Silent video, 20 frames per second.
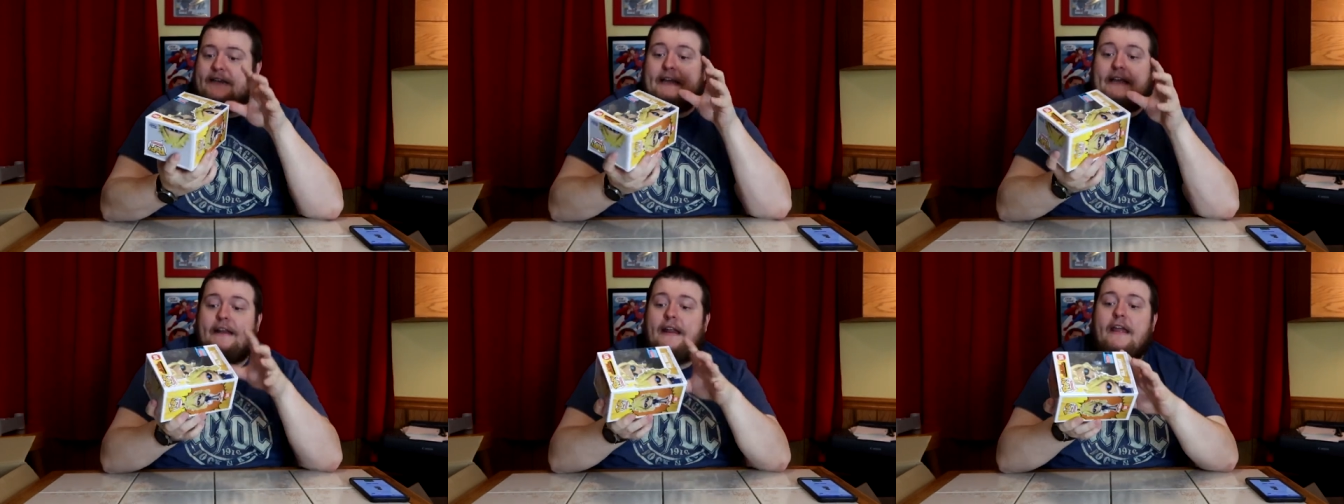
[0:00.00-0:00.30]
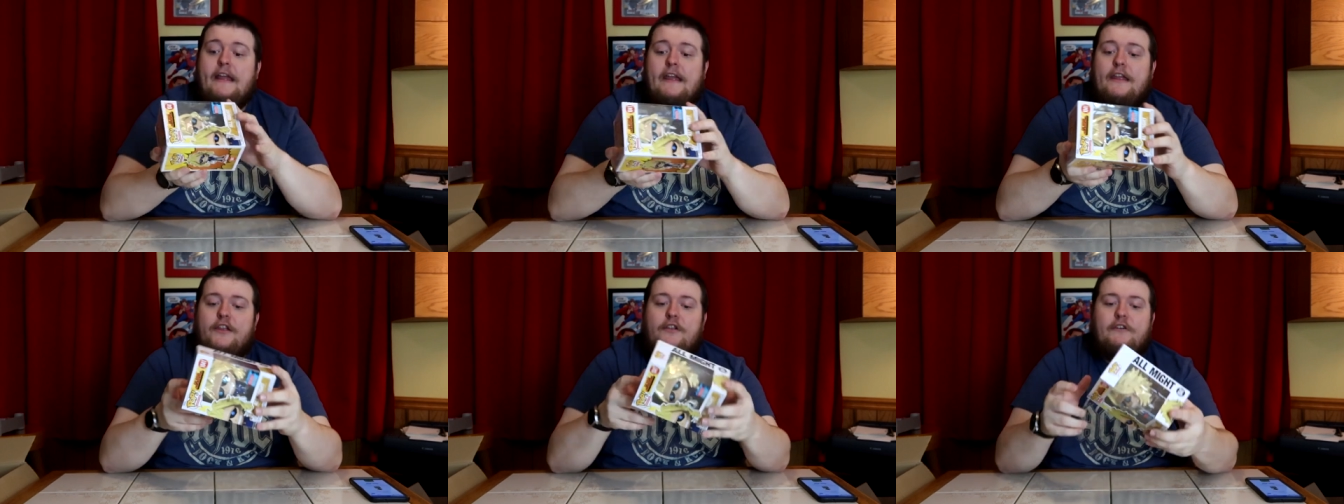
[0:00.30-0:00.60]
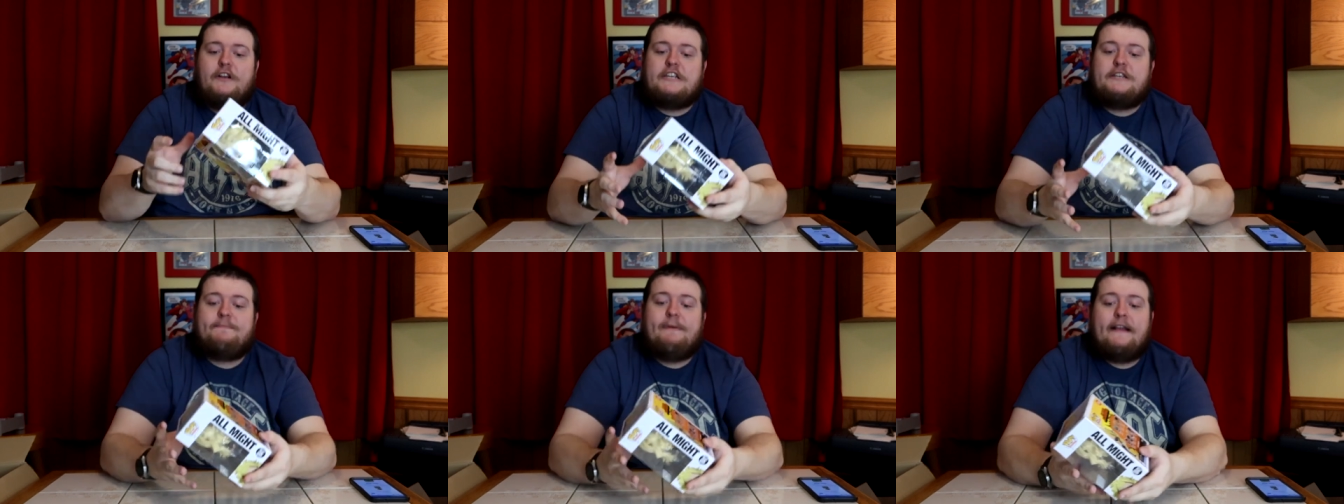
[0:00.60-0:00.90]
Again, you
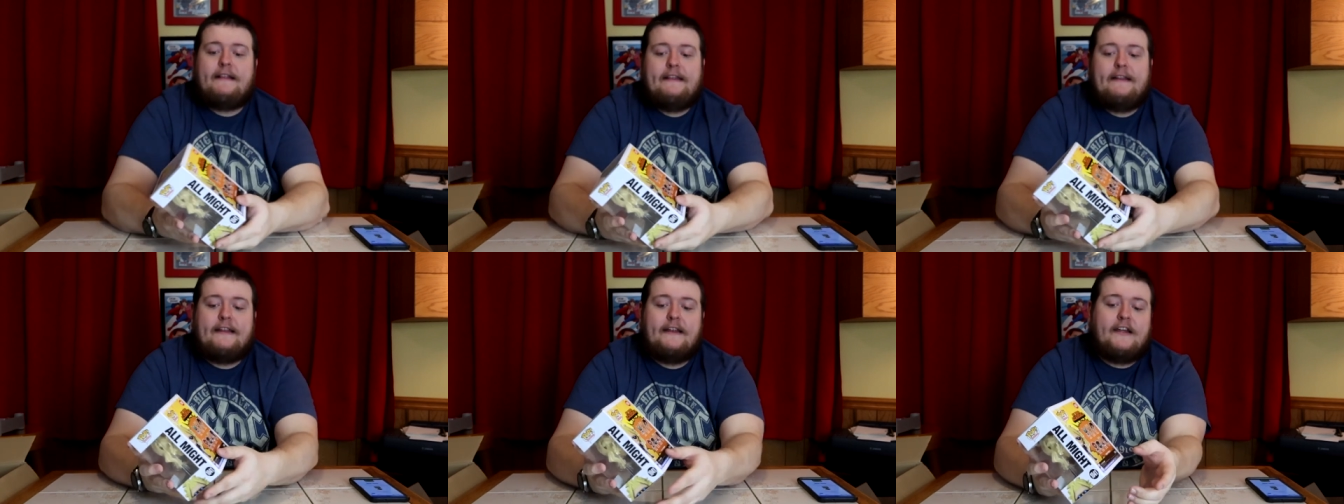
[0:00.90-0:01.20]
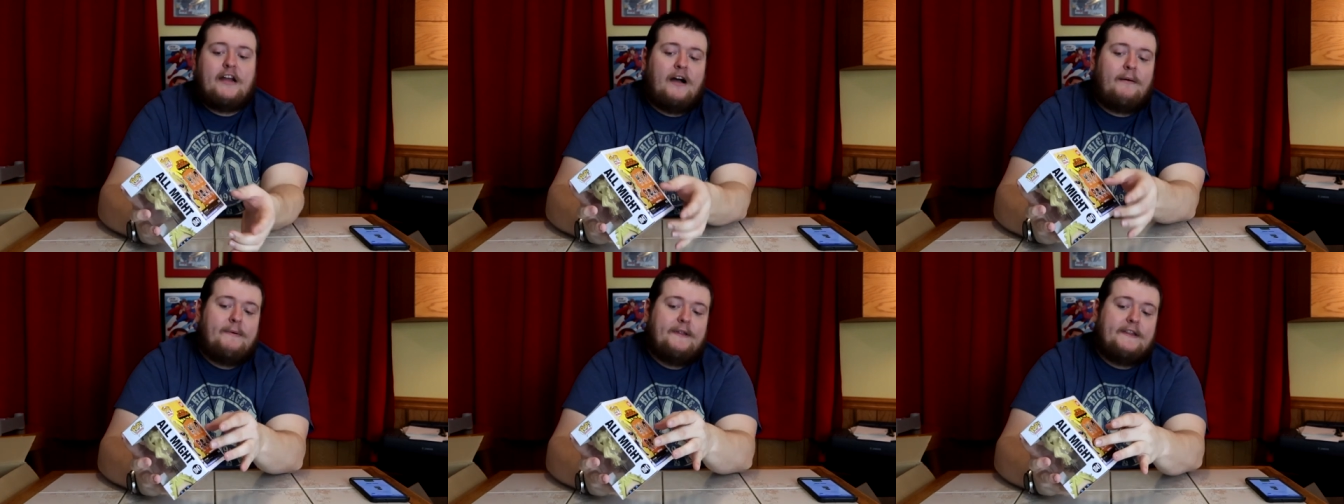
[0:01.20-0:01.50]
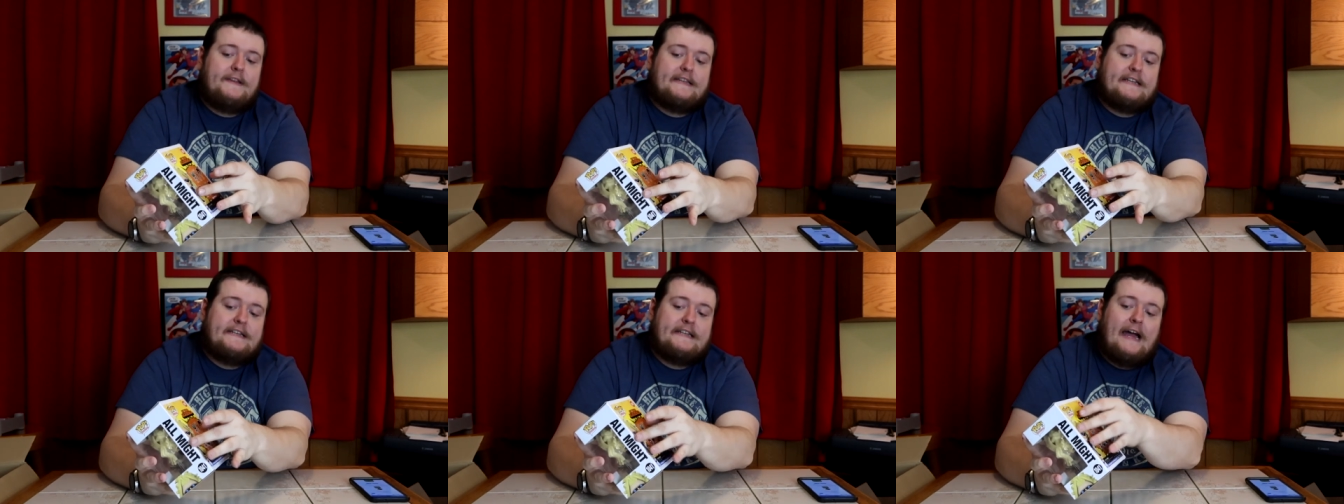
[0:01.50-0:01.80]
expect it to come and
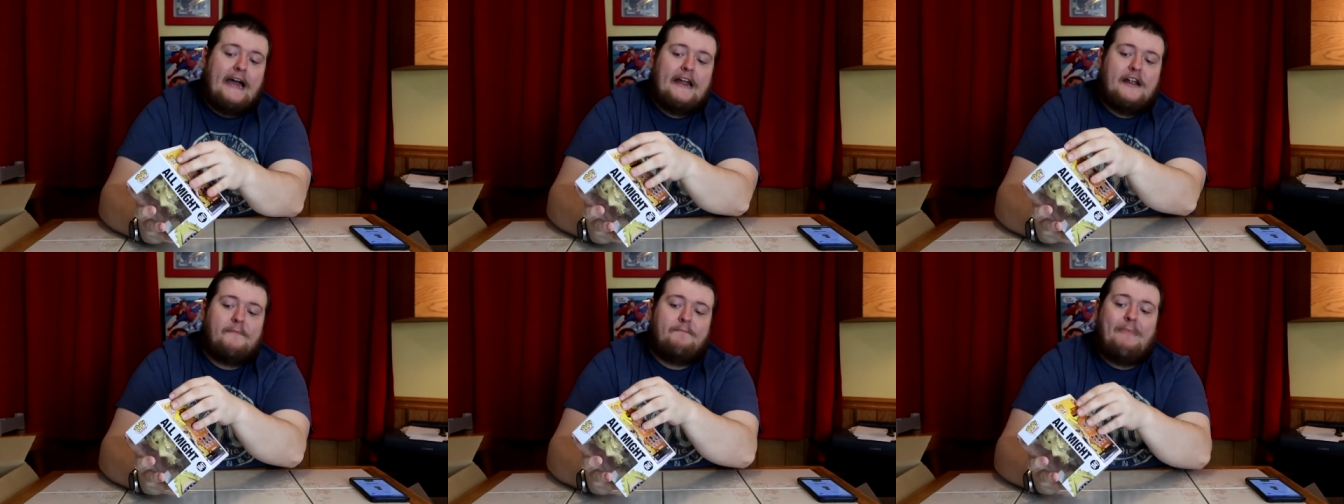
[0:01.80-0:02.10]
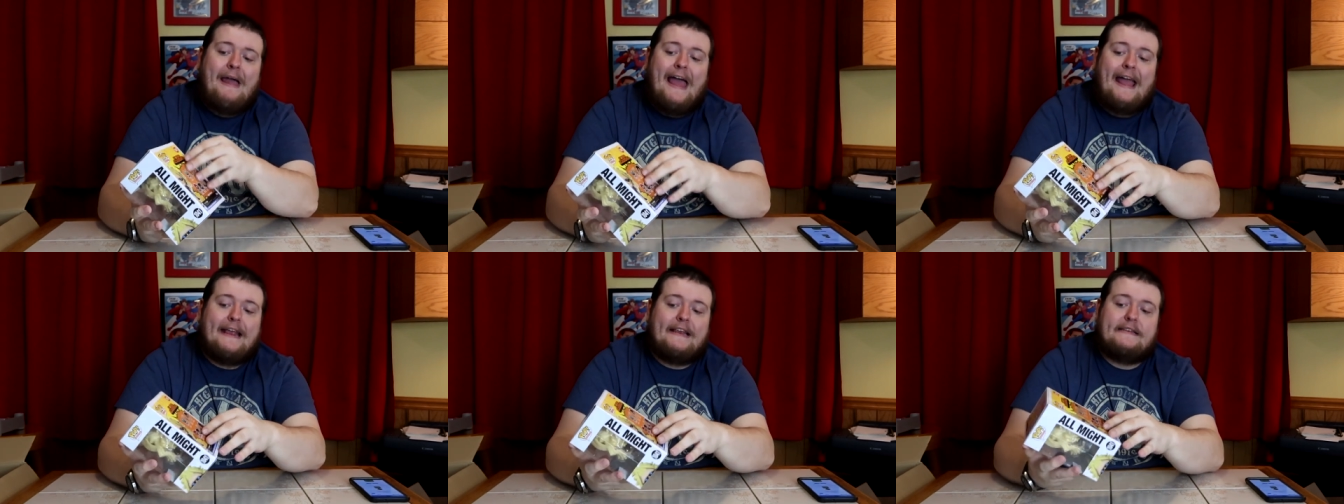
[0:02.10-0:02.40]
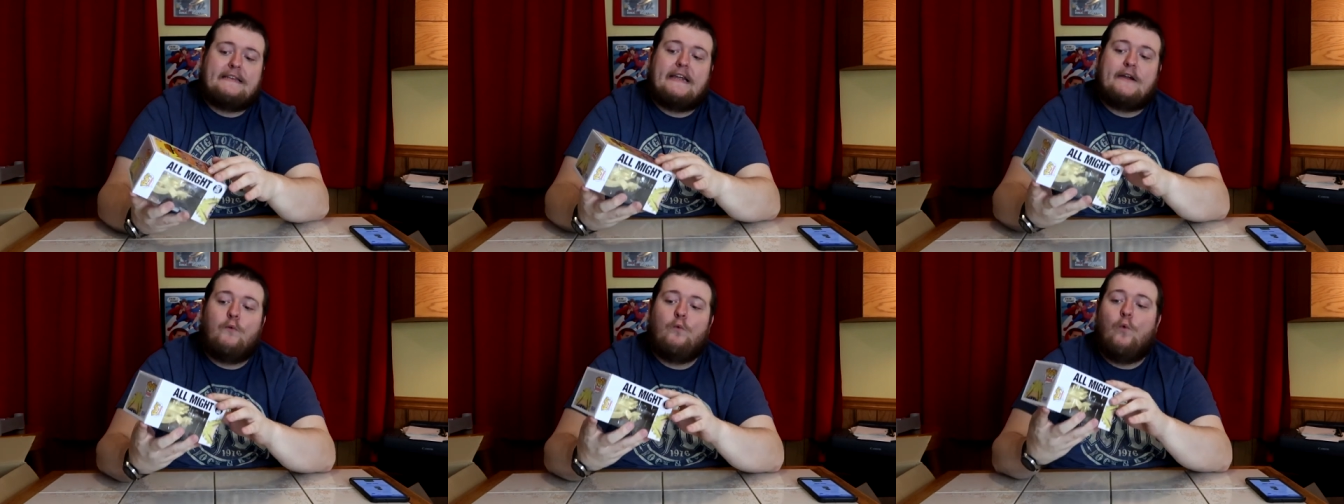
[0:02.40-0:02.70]
this entire back is
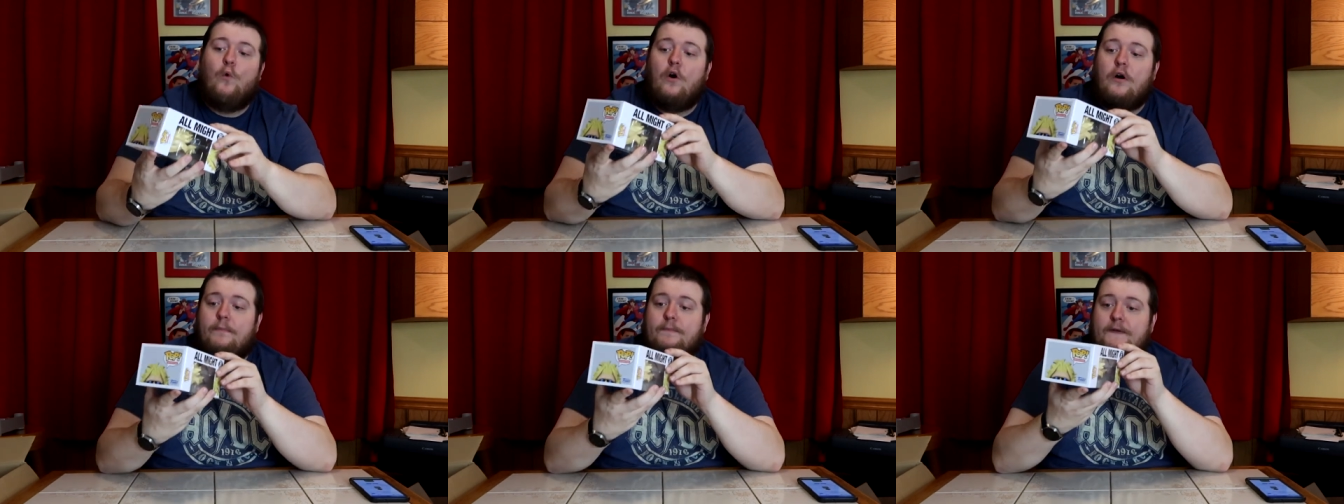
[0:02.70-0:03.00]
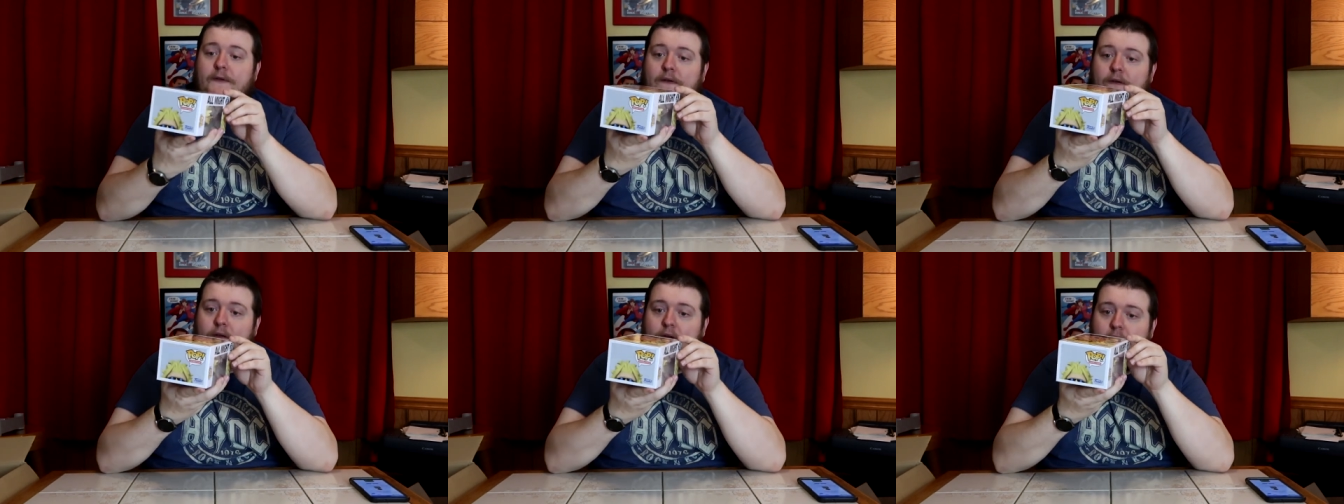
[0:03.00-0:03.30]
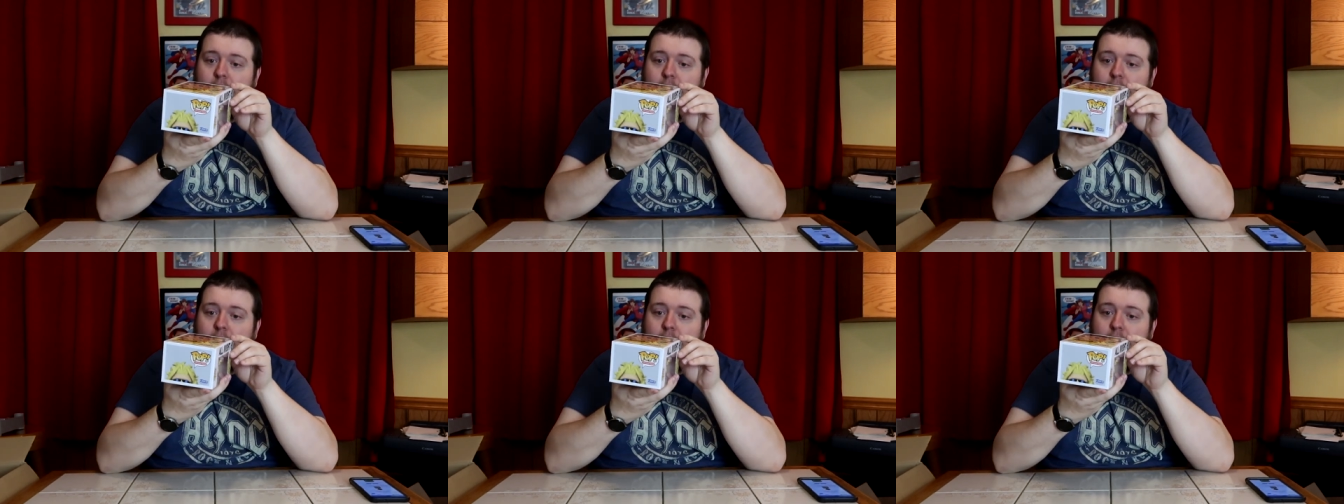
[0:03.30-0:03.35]
like warped.